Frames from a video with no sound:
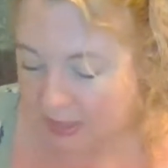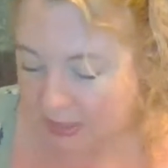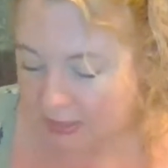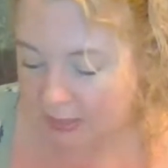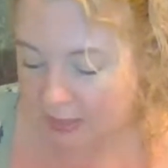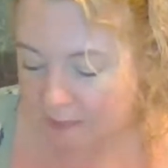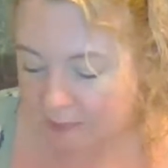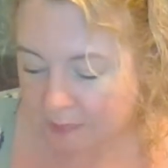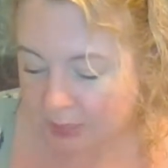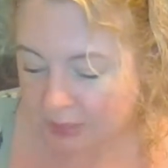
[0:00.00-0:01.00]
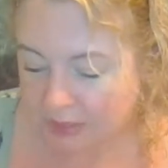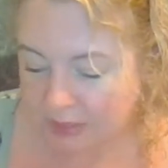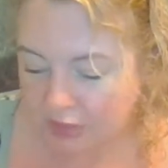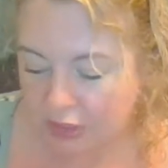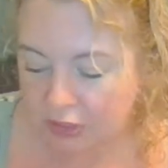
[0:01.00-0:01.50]
is
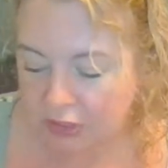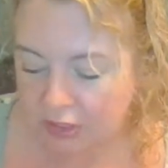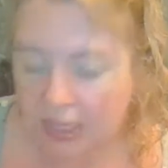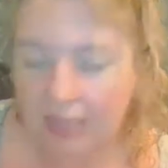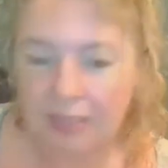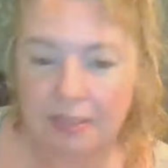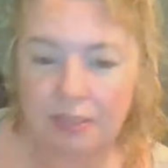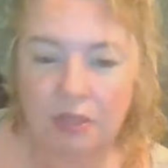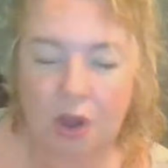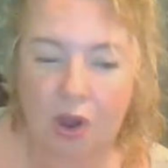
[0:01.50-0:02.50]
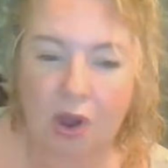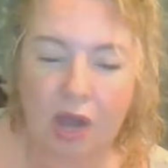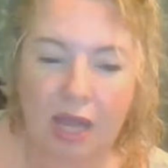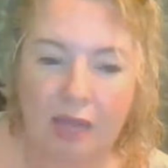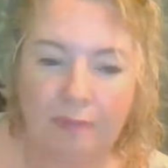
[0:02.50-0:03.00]
set your standards
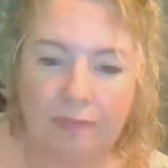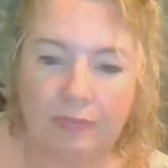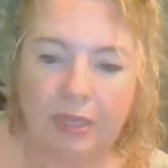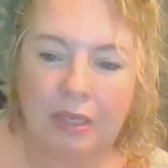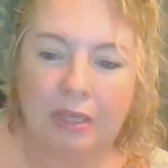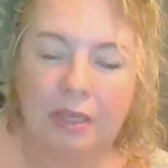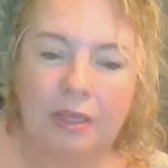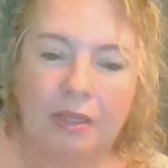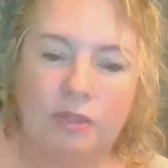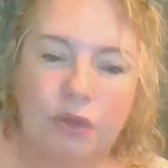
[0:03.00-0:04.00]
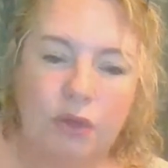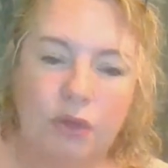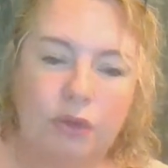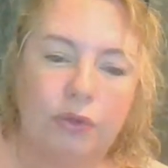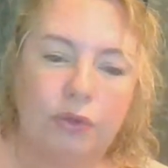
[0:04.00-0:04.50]
high.
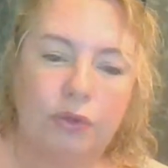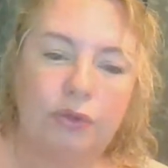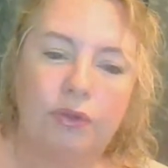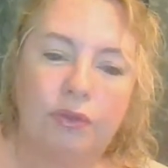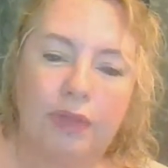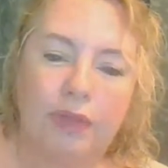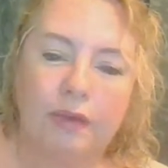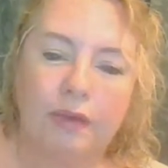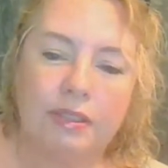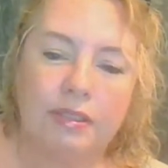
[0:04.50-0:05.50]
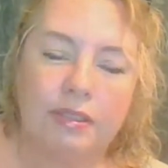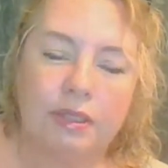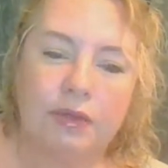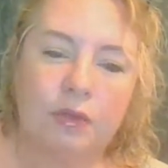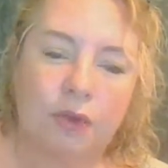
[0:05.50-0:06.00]
So there is
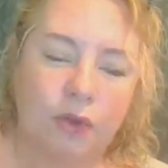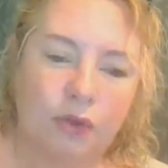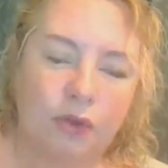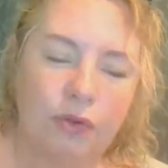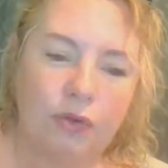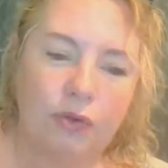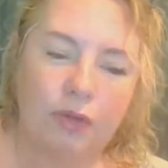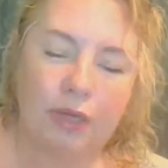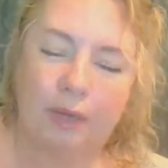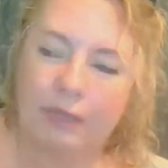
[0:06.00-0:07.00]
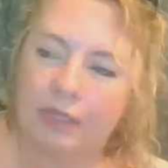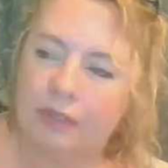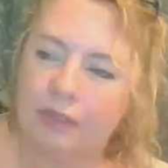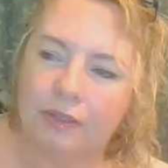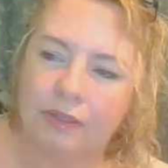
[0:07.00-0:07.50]
no, I
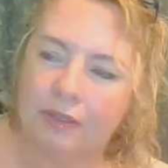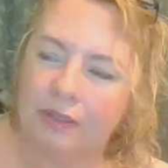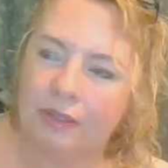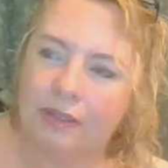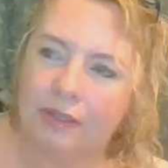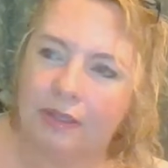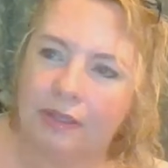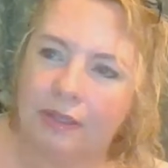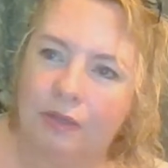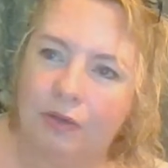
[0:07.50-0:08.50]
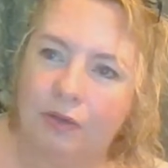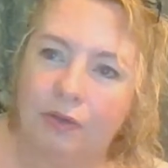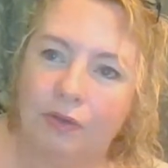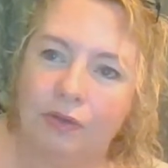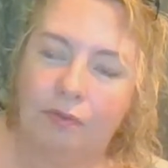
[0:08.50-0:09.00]
mean, you know,
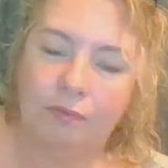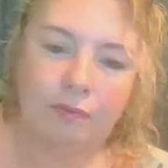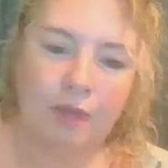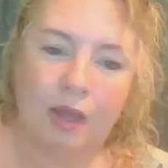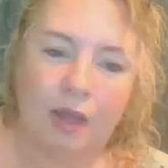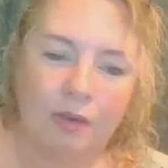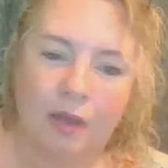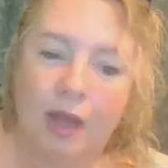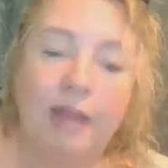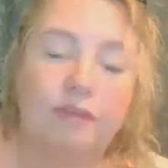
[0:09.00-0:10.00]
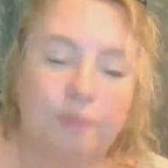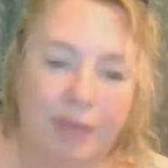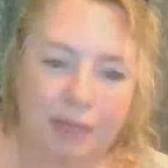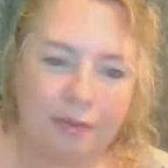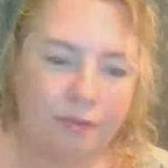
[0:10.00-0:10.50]
I love
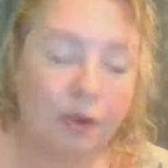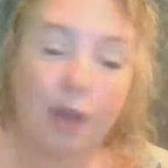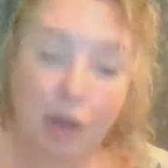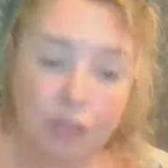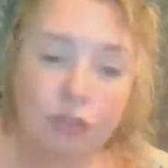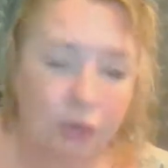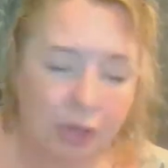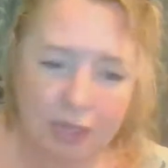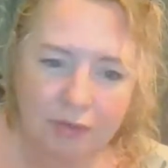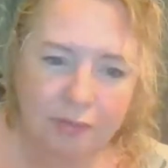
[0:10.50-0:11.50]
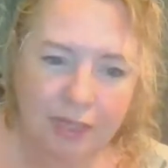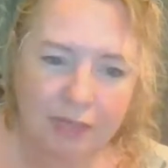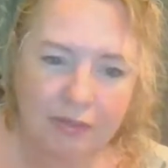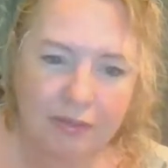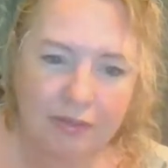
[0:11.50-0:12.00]
men, right? I do. I love men.
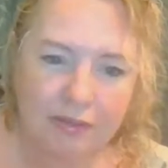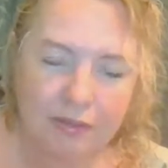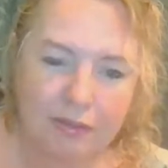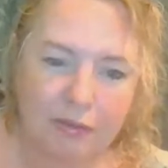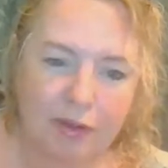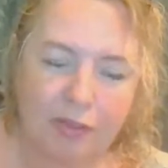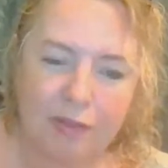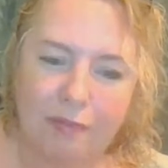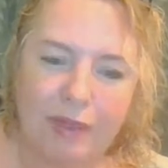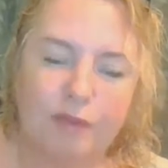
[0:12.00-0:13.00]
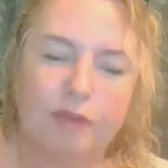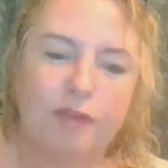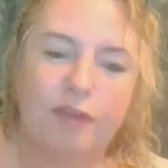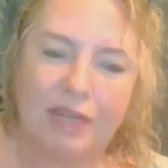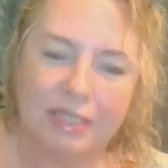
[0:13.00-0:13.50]
I men are
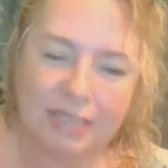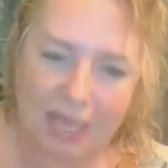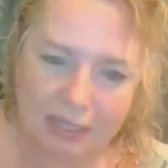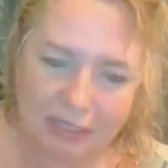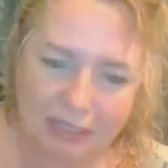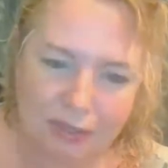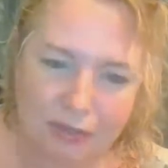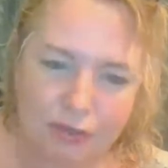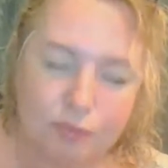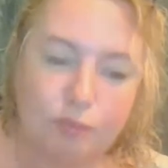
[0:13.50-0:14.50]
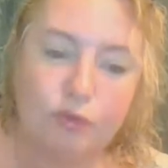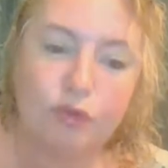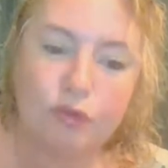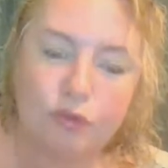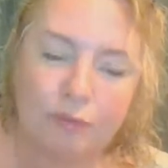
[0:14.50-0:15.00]
fantastic. There are some
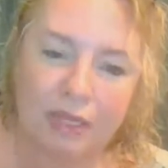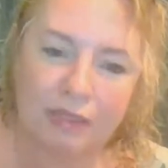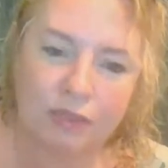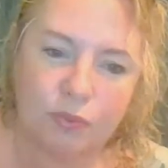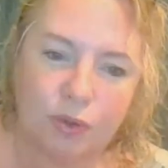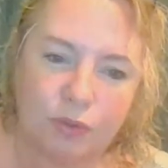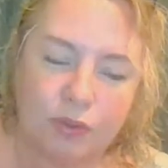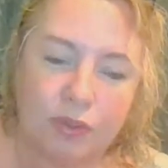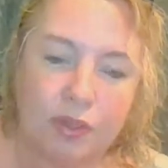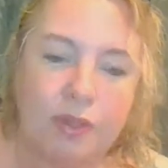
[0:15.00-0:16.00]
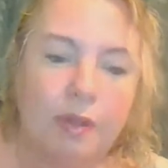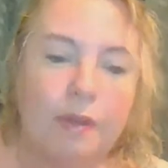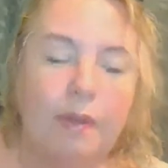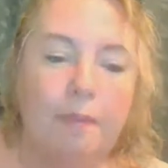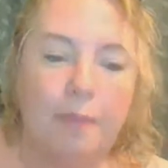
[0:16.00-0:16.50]
beautiful men in this world.
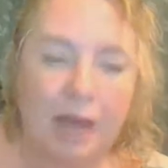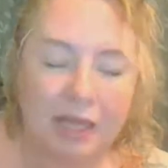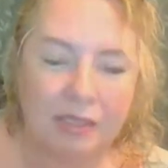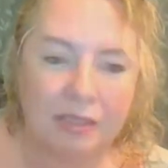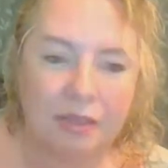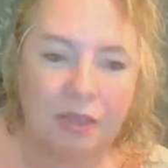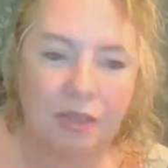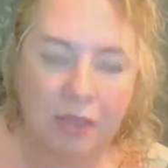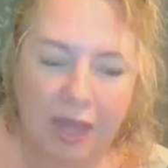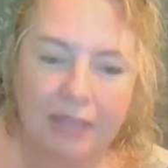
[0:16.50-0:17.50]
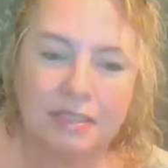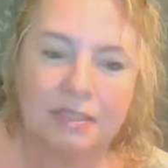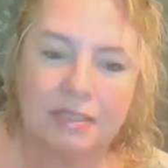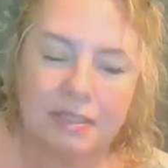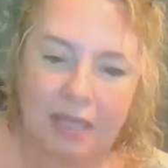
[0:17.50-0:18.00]
But that
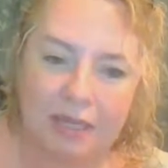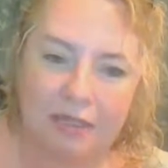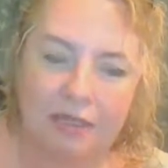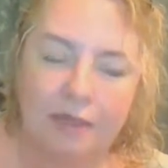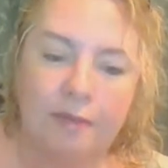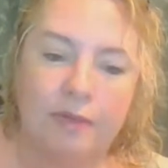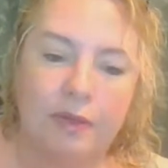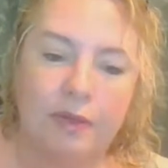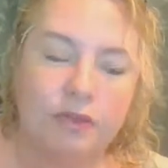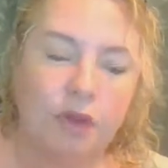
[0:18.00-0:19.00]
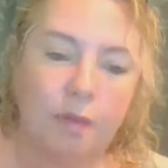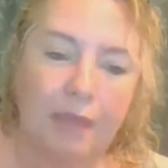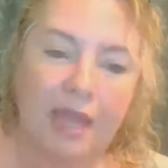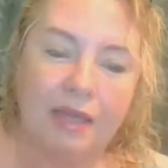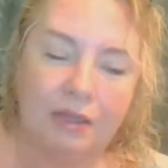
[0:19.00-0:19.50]
said, there is not a
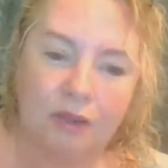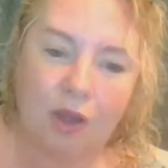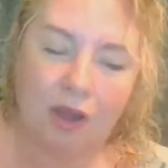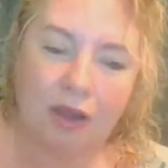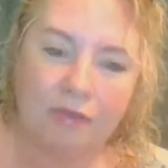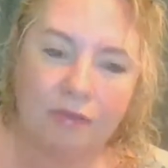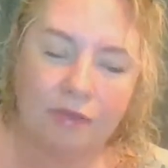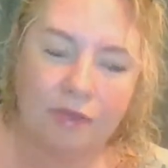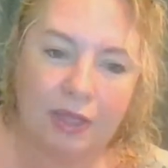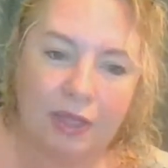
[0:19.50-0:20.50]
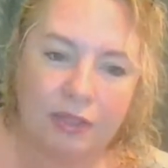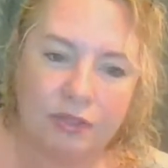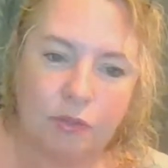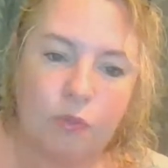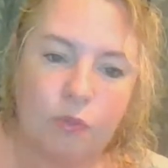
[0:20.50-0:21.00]
man alive that
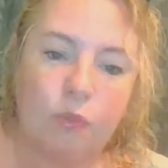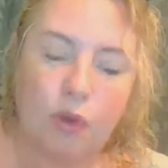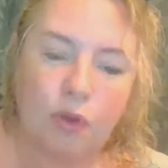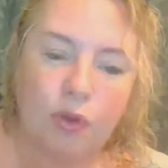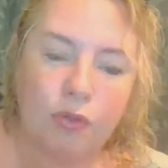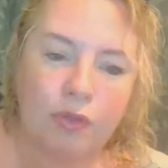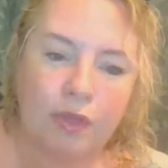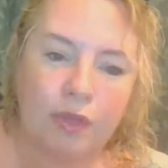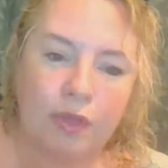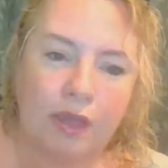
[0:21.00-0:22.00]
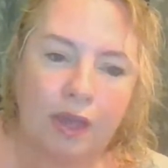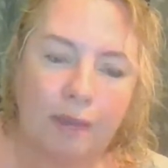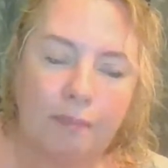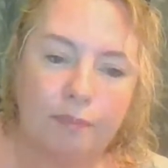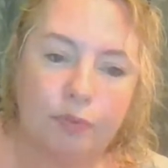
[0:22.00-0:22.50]
is worth
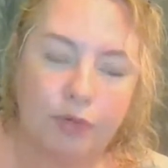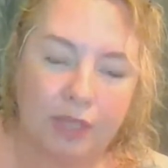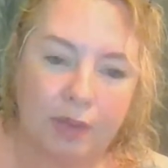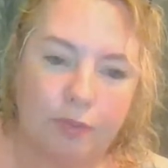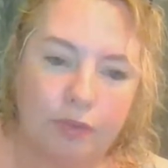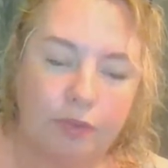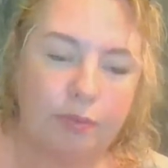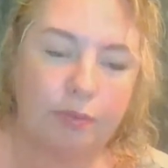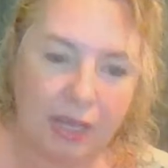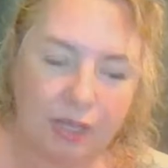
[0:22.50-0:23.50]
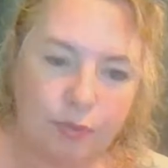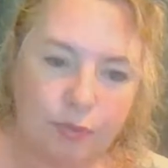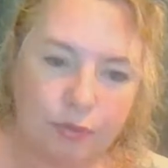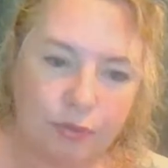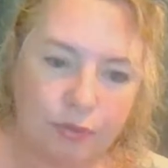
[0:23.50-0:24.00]
putting up with being
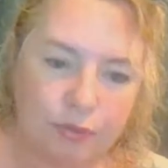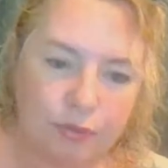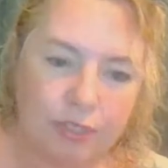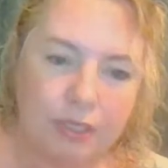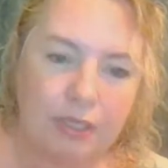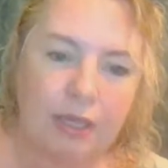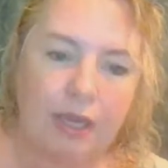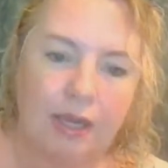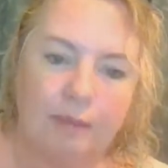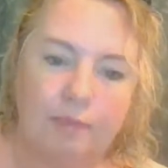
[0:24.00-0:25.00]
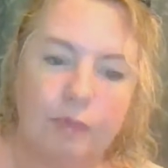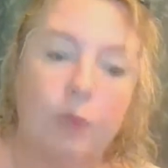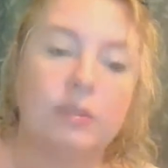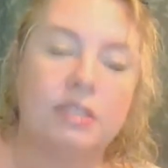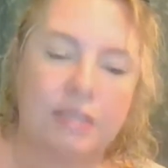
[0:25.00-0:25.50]
abused
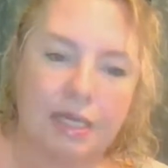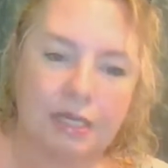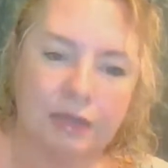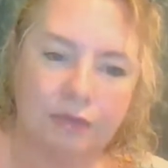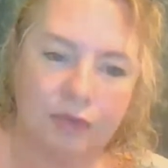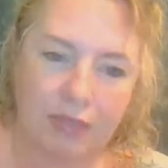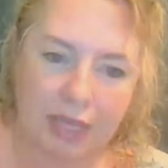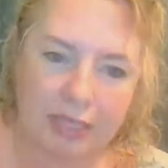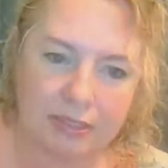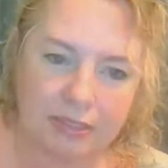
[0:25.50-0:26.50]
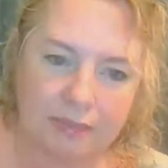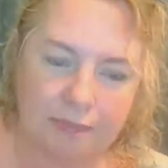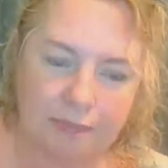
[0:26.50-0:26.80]
or settling for less.